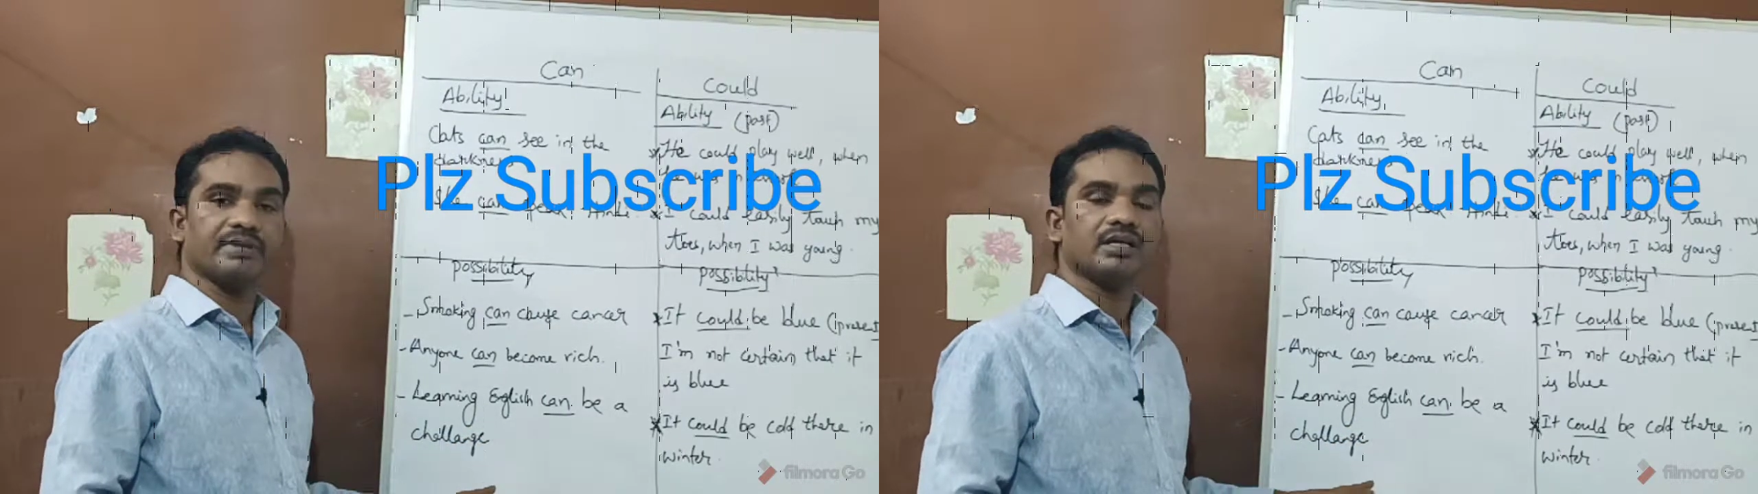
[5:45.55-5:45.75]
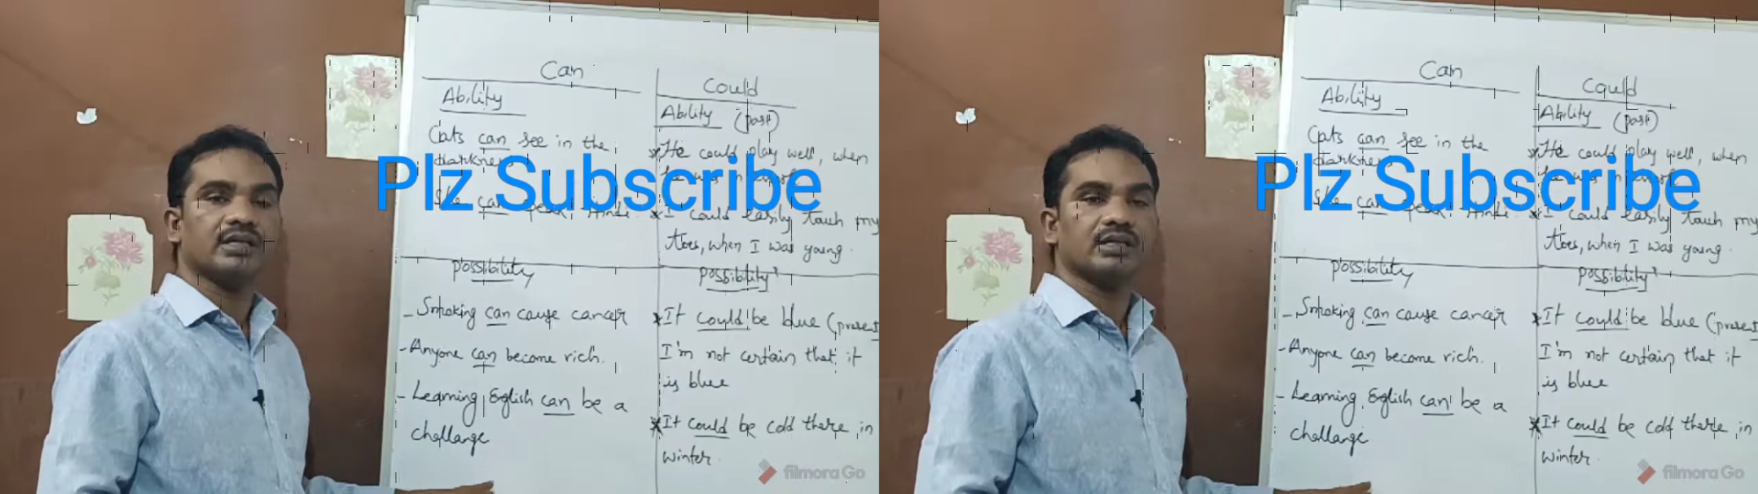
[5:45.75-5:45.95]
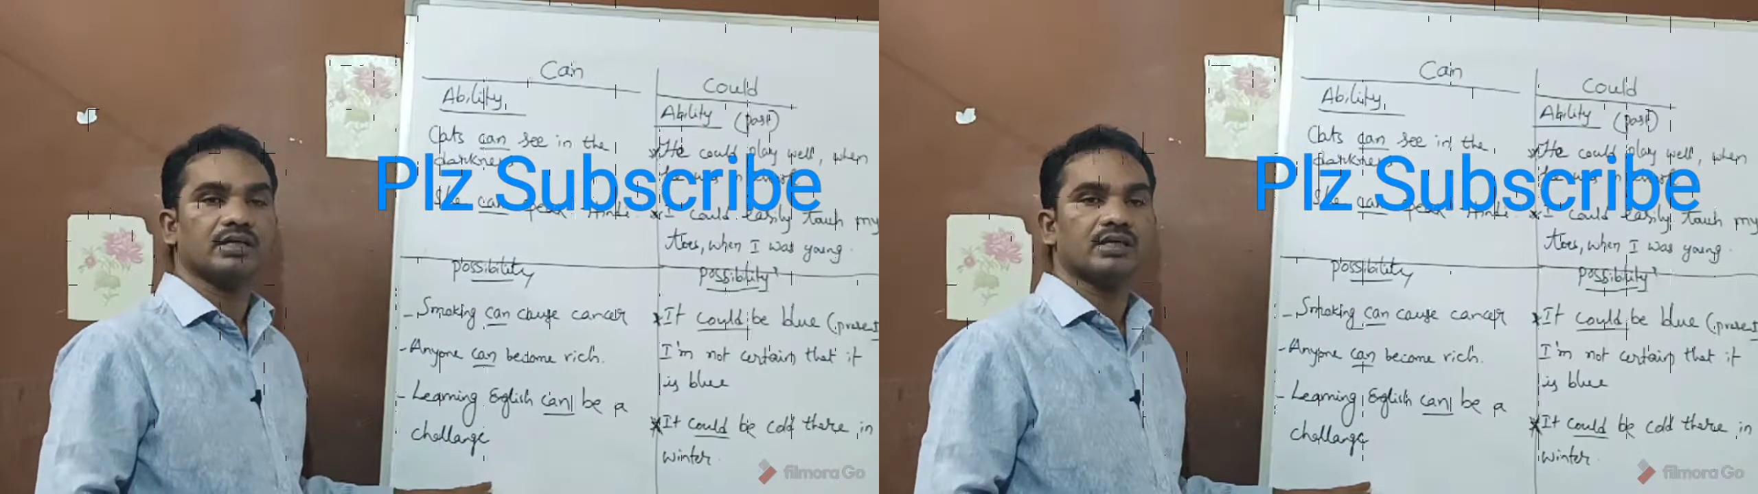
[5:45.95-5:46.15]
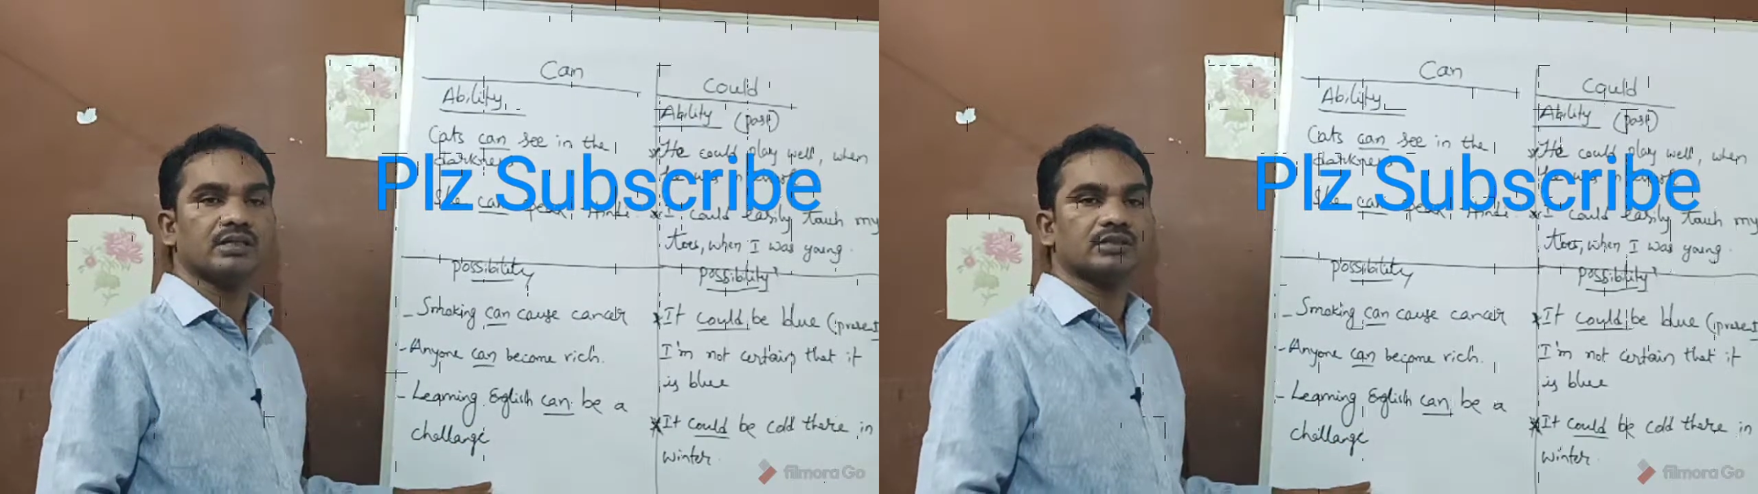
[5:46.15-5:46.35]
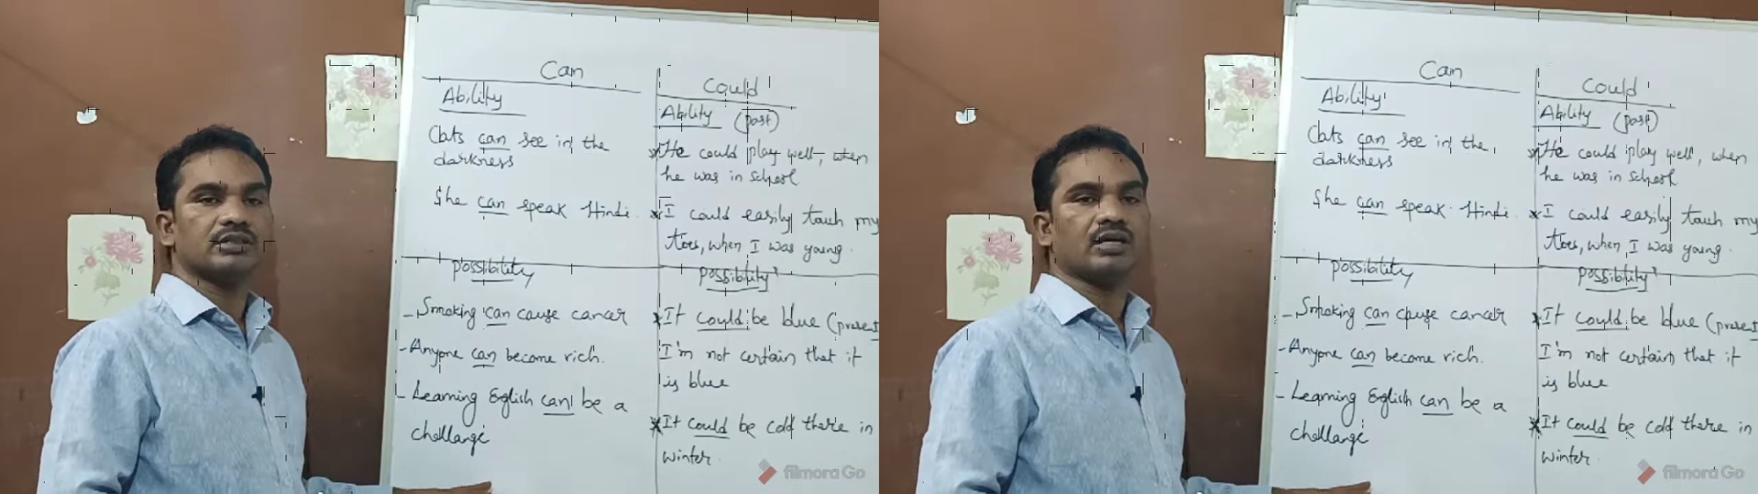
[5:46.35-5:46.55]
a
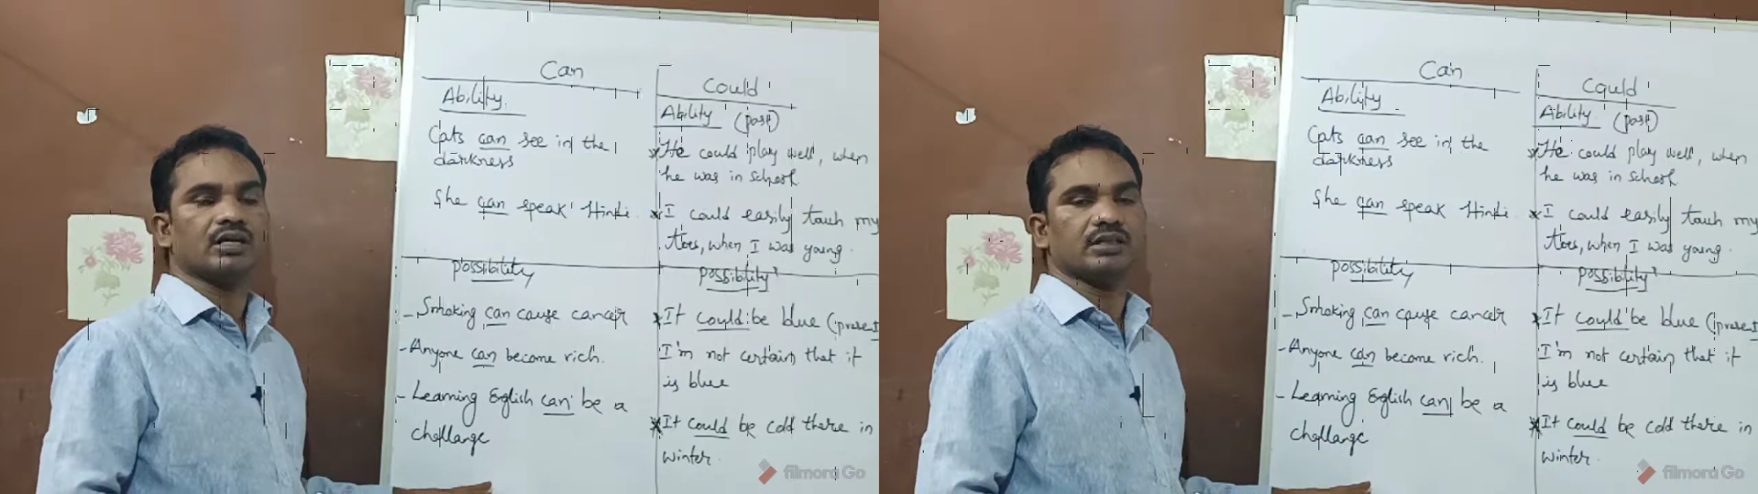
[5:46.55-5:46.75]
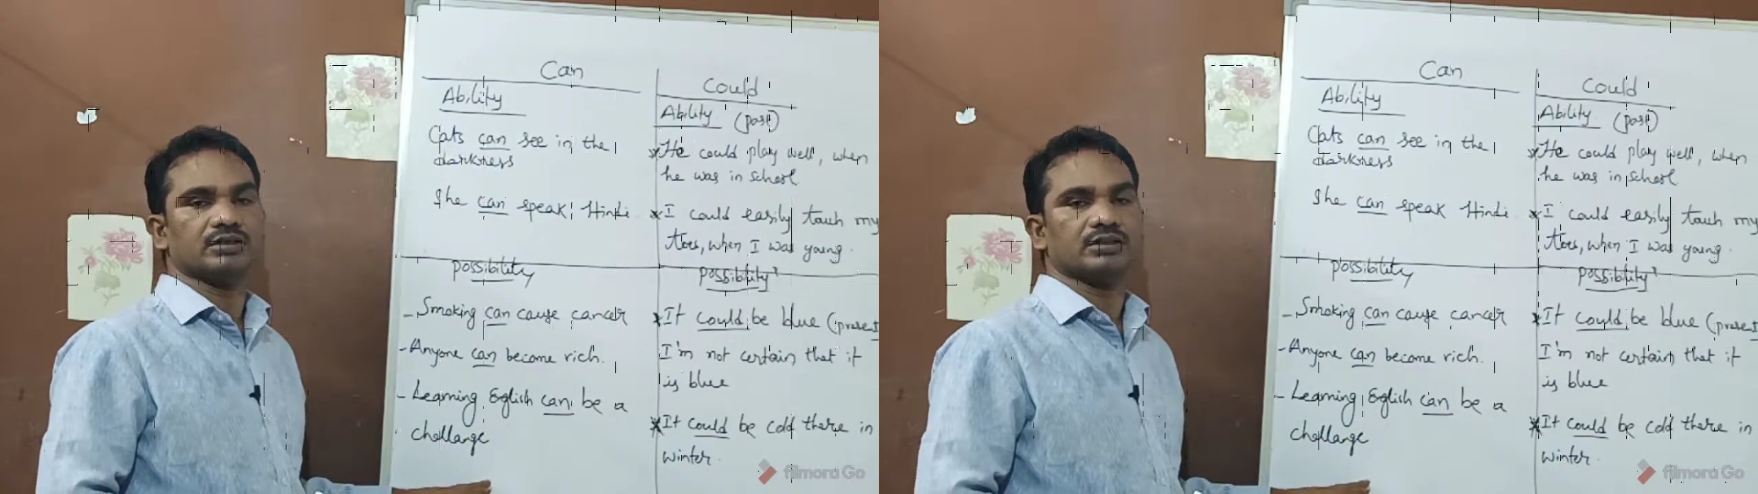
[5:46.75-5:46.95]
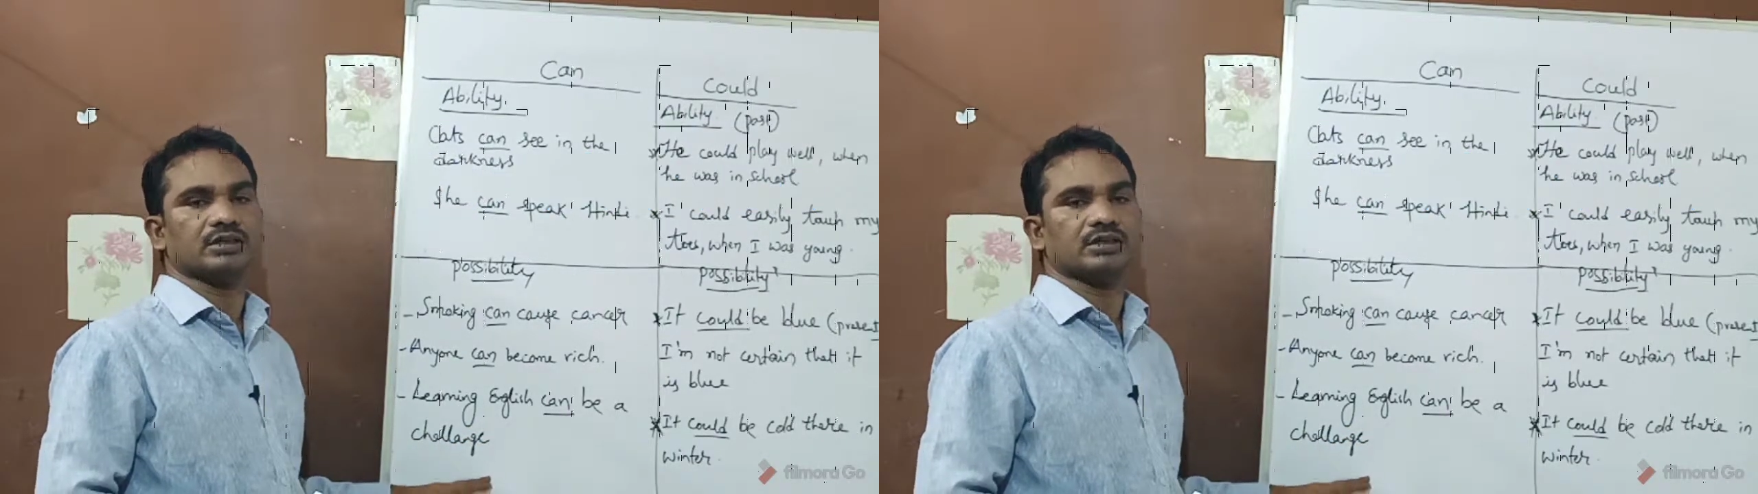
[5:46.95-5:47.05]
challenge.